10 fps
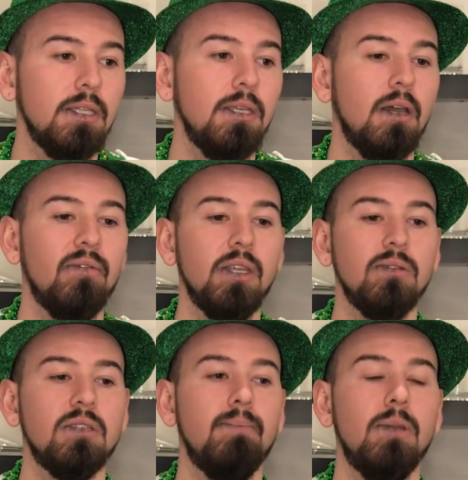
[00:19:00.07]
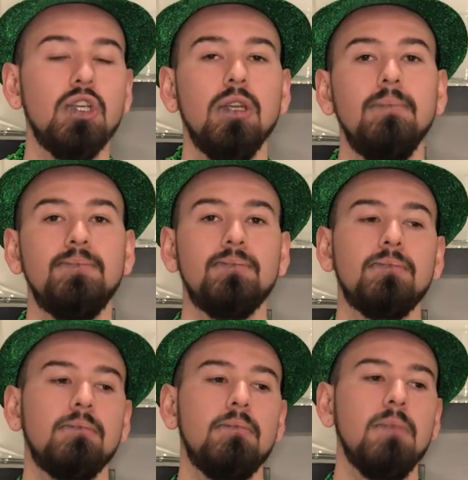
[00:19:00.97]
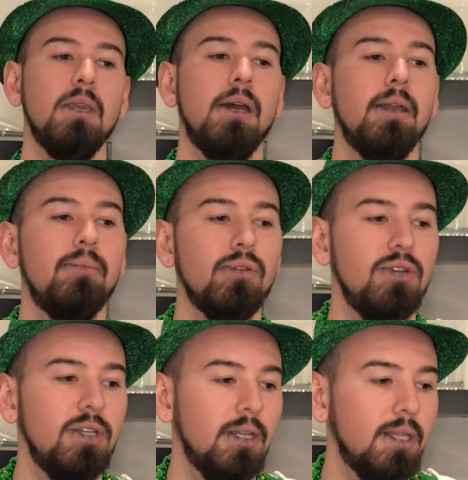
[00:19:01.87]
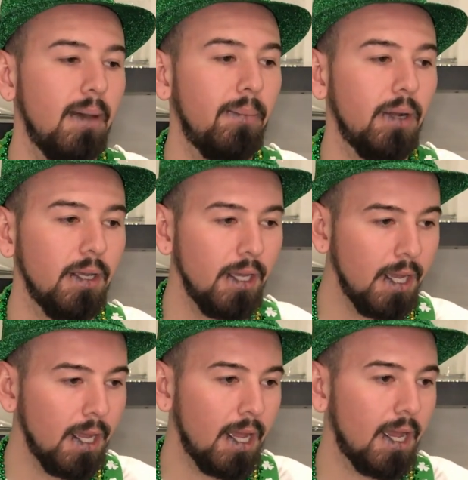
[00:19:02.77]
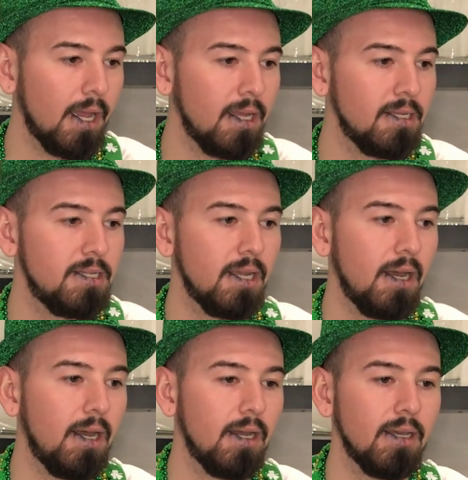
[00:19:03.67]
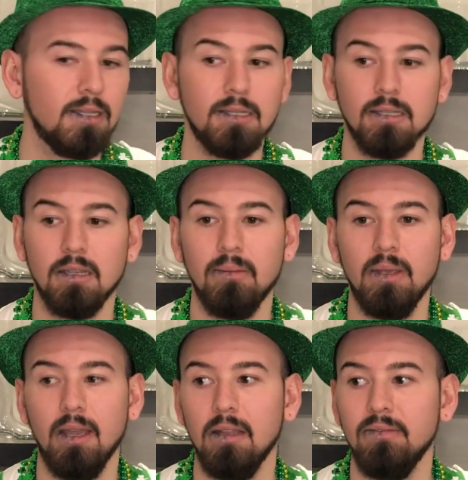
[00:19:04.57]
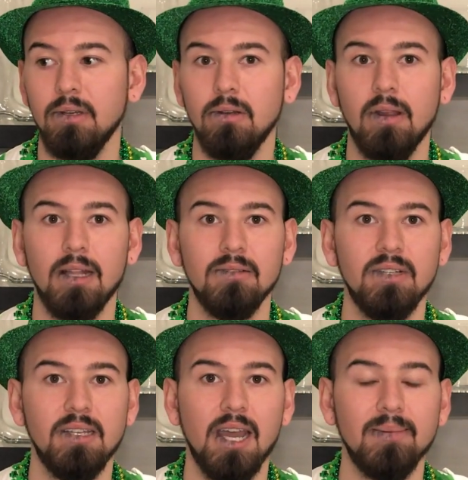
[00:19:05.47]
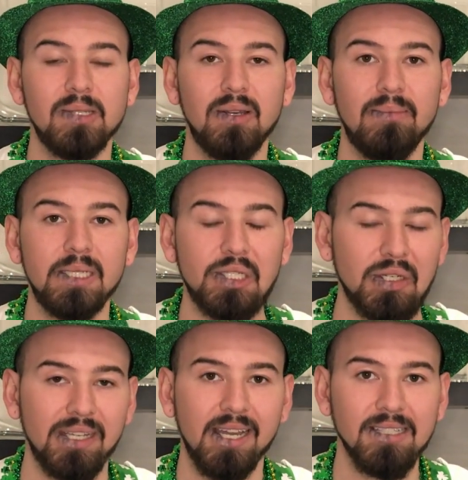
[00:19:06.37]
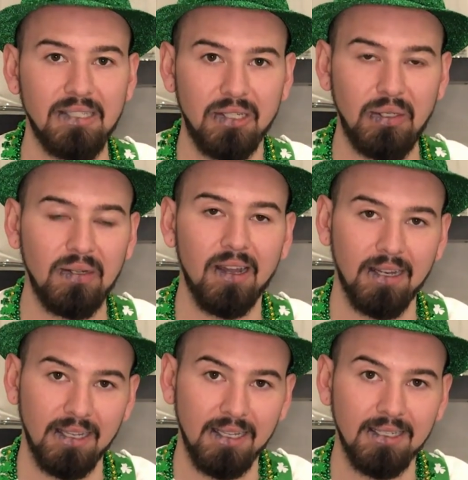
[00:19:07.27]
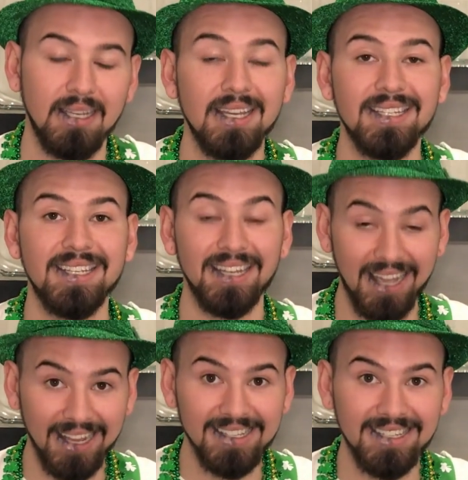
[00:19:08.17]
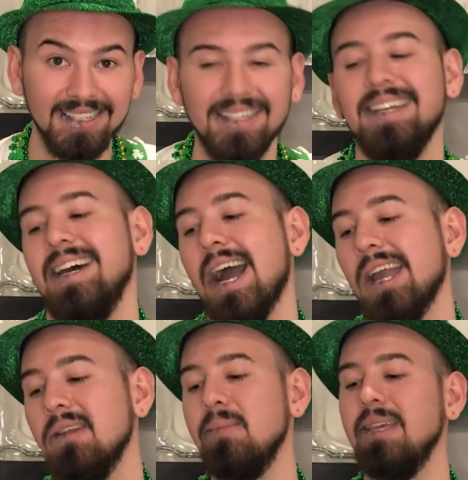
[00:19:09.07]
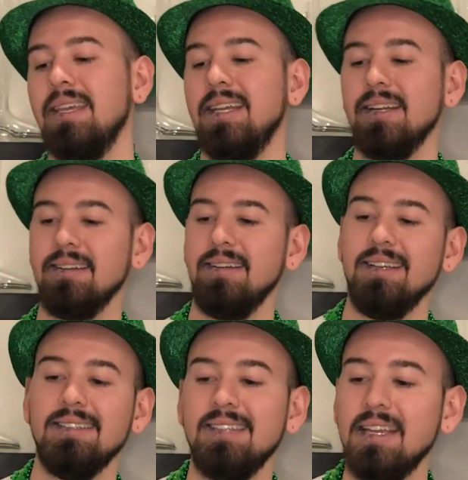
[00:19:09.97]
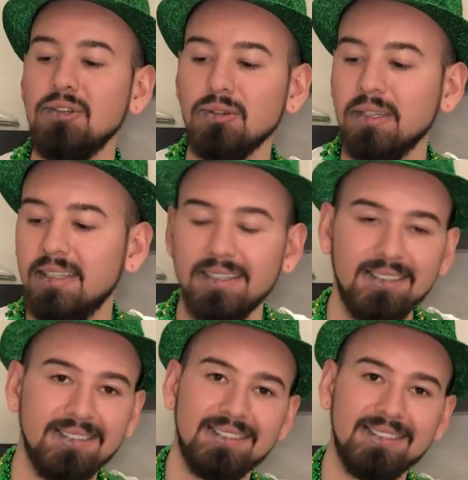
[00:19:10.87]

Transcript: the video submission. I appreciate that, buddy. And it's just going to be a hell of a hoot, hell of a time. So make sure you guys tune on in tonight. I'm going to be here day drinking,